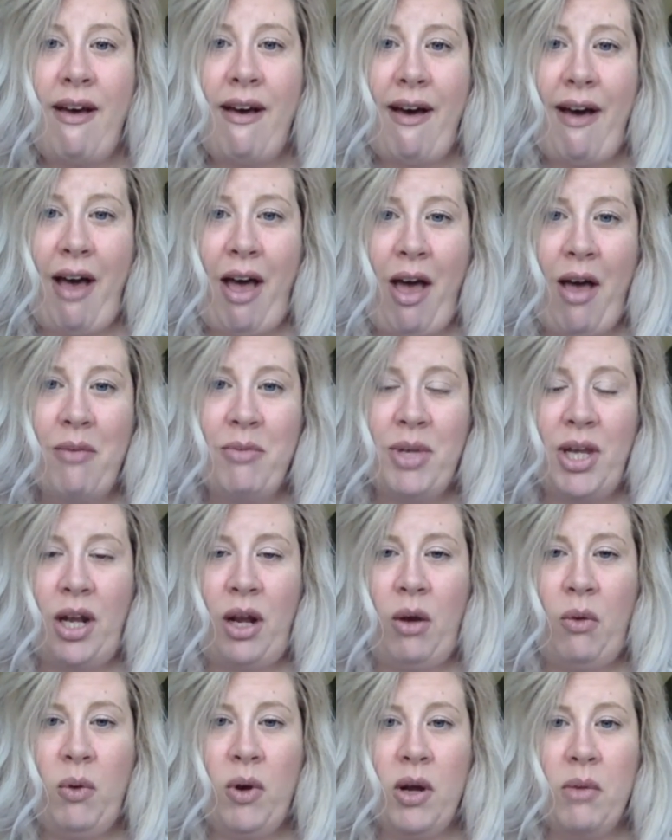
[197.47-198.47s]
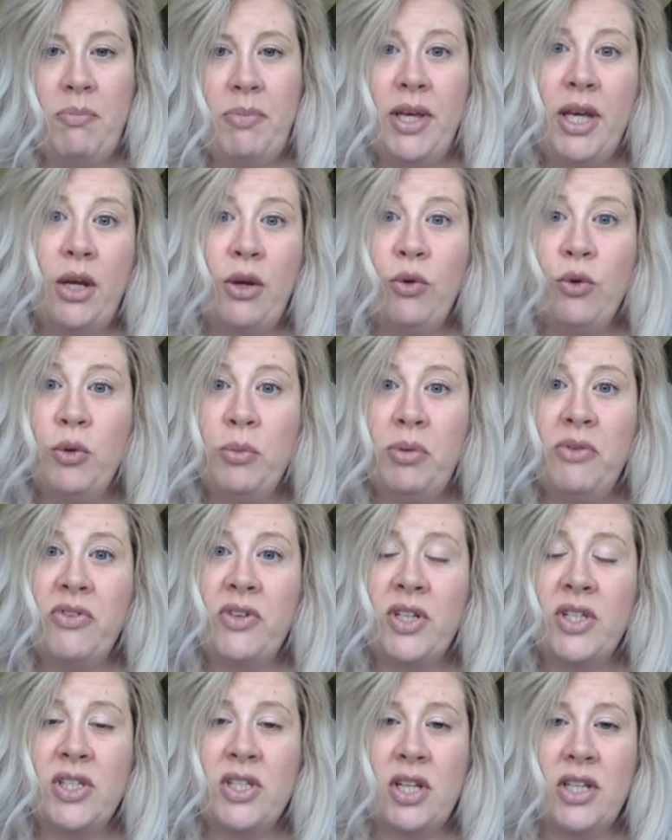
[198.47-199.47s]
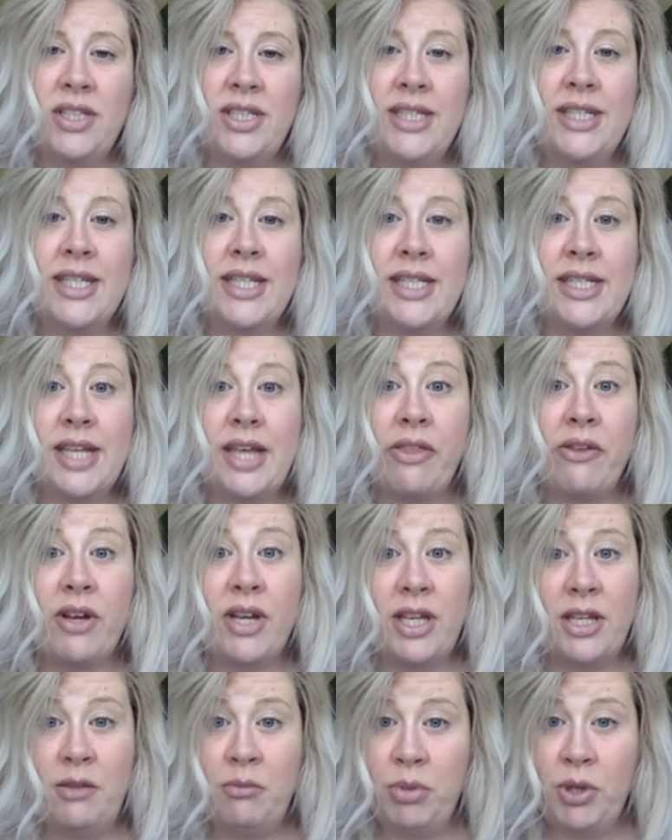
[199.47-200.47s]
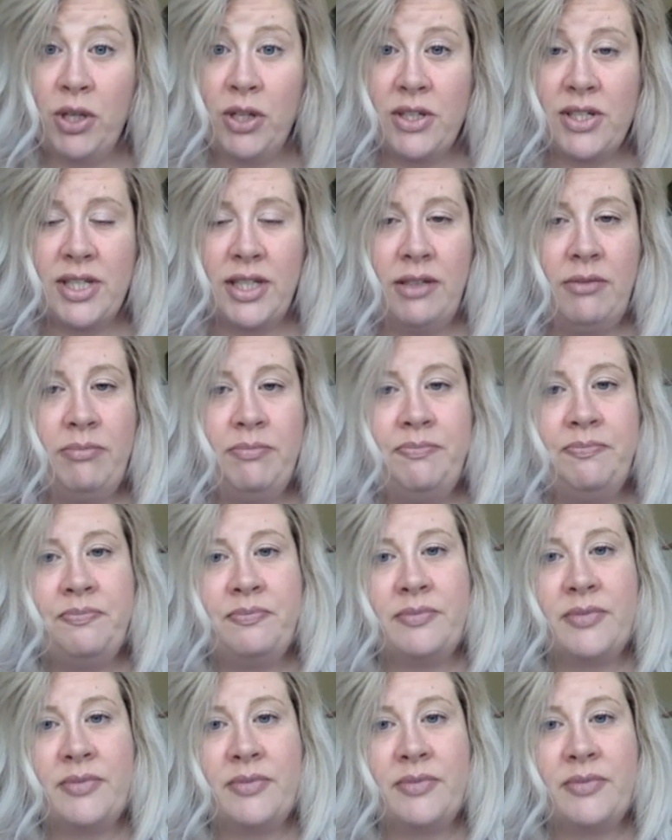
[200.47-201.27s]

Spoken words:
Where a big group of consultants get together in person.